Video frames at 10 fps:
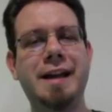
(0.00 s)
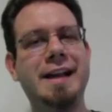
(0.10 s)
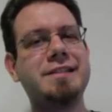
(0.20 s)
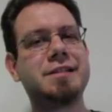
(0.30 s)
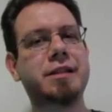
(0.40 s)

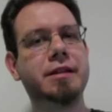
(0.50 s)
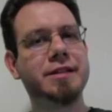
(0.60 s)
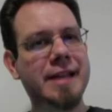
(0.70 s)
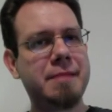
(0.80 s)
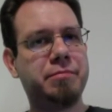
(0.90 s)
It's the
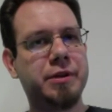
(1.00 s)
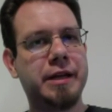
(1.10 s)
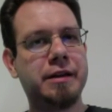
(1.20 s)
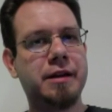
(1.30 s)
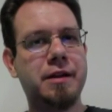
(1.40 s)

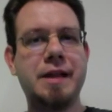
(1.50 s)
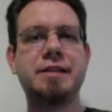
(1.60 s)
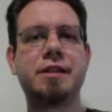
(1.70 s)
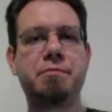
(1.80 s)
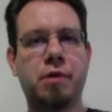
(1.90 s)
sampling that's
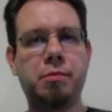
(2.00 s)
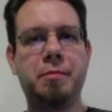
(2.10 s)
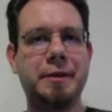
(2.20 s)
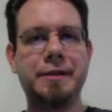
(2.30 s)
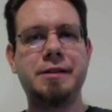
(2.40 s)
the
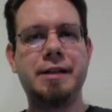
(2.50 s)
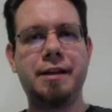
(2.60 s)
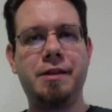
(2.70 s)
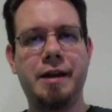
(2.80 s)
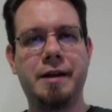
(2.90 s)
probabilistic
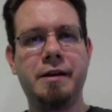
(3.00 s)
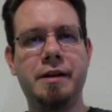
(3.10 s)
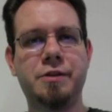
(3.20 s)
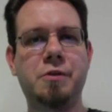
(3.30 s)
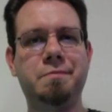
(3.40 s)
thing.
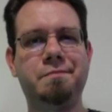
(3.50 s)
So